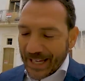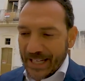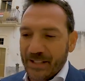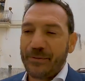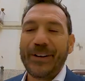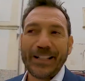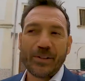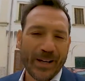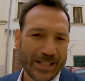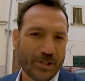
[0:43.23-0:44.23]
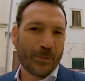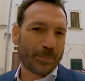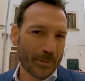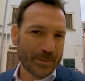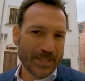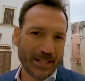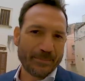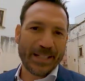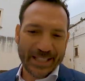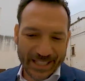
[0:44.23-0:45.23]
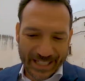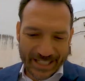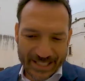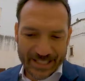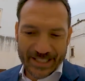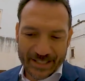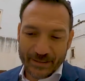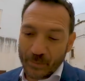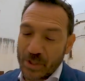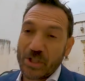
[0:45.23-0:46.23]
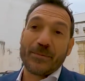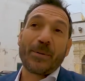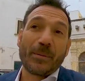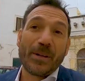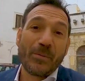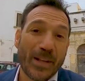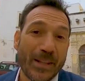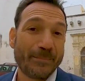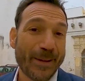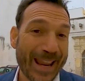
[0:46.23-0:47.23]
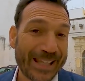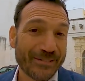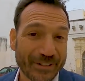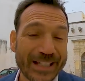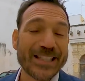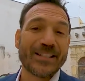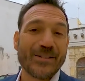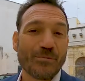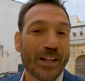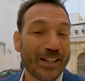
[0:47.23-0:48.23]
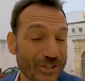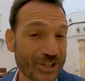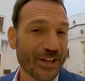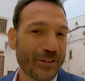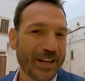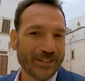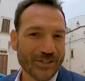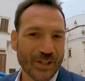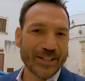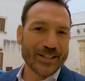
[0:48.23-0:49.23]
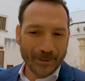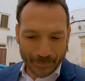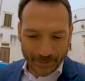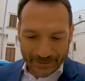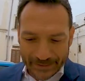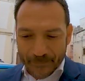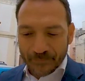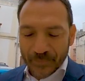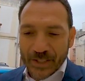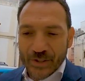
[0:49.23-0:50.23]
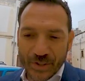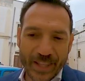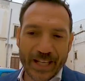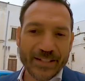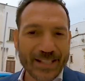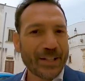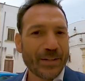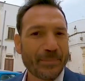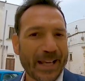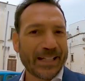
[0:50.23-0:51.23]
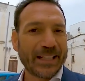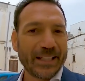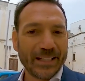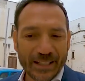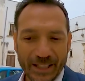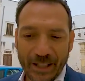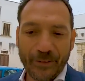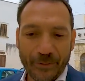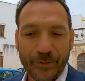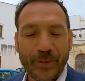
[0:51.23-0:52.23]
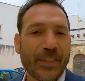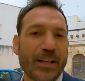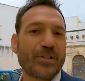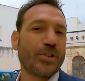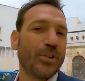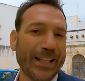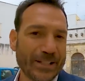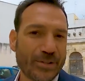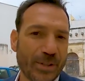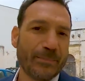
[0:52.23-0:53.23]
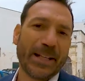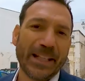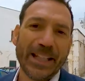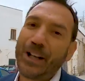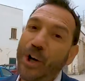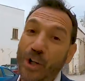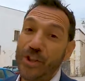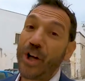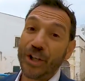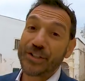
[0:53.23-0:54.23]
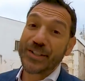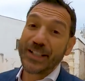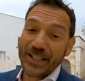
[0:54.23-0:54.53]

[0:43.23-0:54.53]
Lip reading: and evaluates your property in many cases, which is probably one of the main reasons why the surveyor turns up, to then tell the bank if they should lend you the money or not.